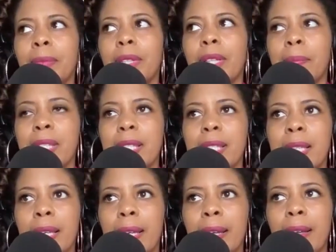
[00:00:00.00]
let me
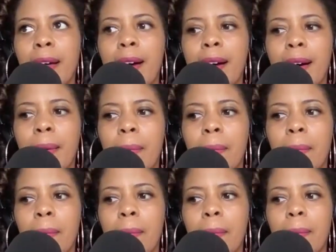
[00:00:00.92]
see.
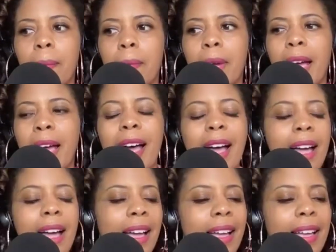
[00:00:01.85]

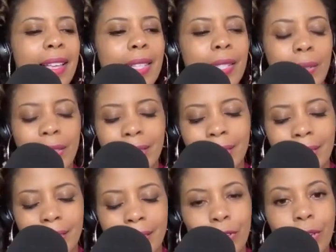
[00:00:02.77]
So
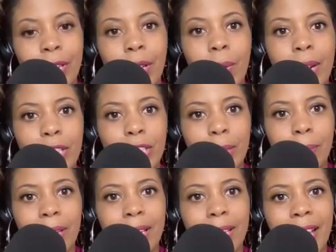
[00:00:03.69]
this is a tricky
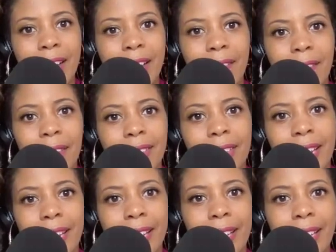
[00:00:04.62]
question because I feel
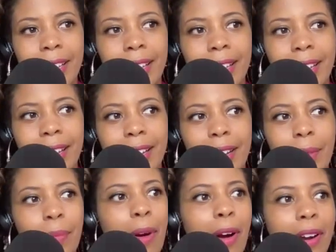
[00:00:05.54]
like
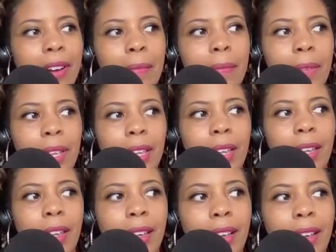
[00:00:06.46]
a part of
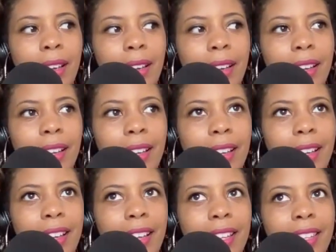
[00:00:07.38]
me
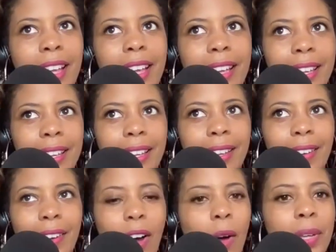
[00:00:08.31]
like
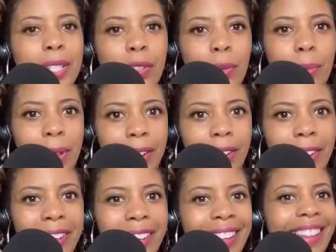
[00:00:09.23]
always knew
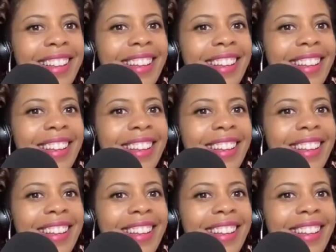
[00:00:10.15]
better.